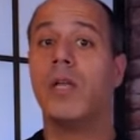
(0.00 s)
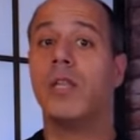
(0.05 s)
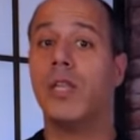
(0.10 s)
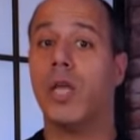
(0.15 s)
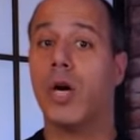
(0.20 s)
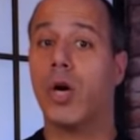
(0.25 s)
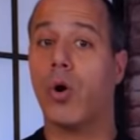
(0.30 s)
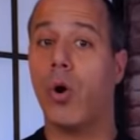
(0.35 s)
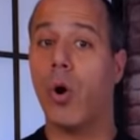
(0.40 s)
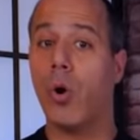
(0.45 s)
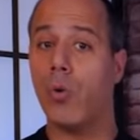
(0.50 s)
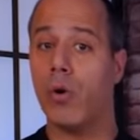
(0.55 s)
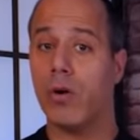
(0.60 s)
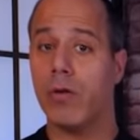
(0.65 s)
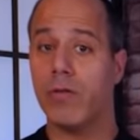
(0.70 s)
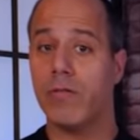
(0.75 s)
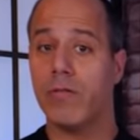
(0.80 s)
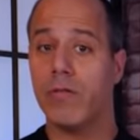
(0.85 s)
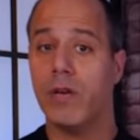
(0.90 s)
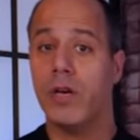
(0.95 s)
The
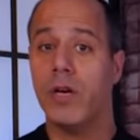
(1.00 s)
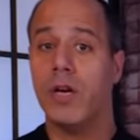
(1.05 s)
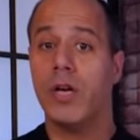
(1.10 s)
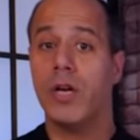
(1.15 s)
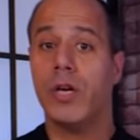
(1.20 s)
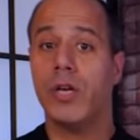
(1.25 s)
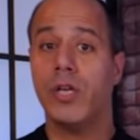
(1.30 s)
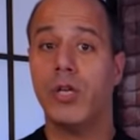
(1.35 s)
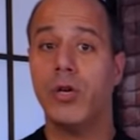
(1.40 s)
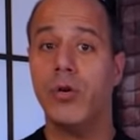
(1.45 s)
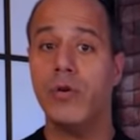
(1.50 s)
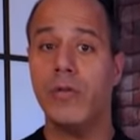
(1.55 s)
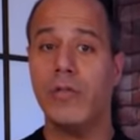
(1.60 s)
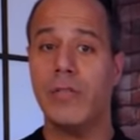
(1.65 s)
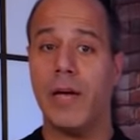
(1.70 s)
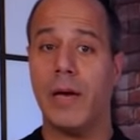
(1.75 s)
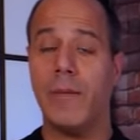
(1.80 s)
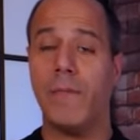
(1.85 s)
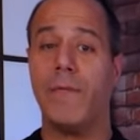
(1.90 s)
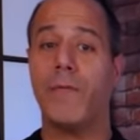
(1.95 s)
corals use
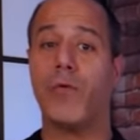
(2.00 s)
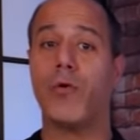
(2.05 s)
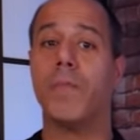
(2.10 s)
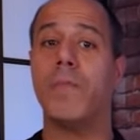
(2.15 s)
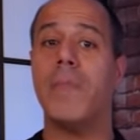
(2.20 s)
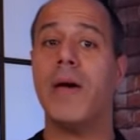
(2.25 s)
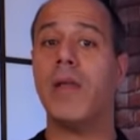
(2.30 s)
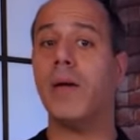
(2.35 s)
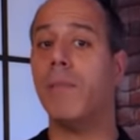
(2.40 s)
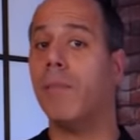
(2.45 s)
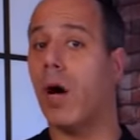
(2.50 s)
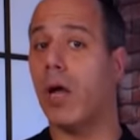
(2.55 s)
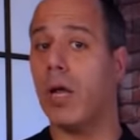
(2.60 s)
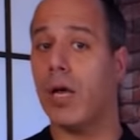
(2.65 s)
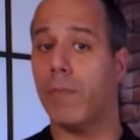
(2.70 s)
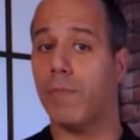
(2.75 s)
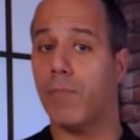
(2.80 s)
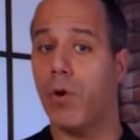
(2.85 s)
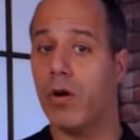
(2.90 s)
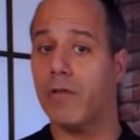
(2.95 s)
them for
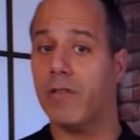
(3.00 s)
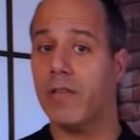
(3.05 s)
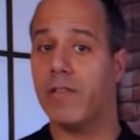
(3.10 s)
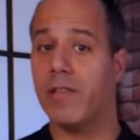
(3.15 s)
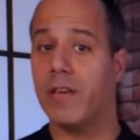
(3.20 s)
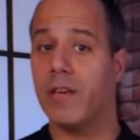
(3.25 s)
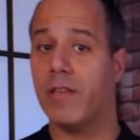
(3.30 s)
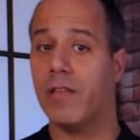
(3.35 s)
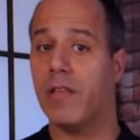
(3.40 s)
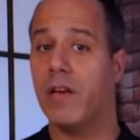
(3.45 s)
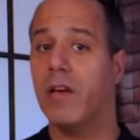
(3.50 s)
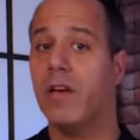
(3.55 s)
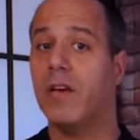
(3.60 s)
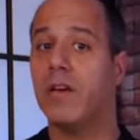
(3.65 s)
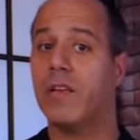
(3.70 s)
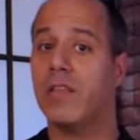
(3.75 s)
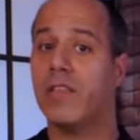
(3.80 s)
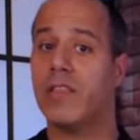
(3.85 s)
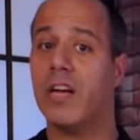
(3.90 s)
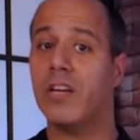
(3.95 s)
metabolic processes
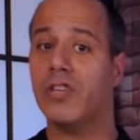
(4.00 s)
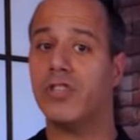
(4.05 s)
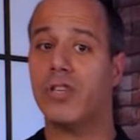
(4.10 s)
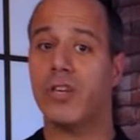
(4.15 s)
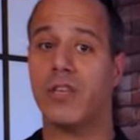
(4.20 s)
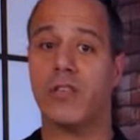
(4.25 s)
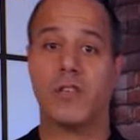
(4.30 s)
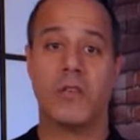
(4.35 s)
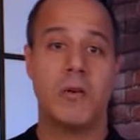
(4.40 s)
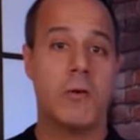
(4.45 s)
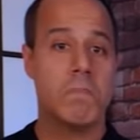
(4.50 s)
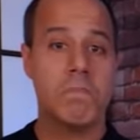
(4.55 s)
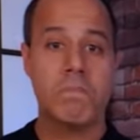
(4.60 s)
such as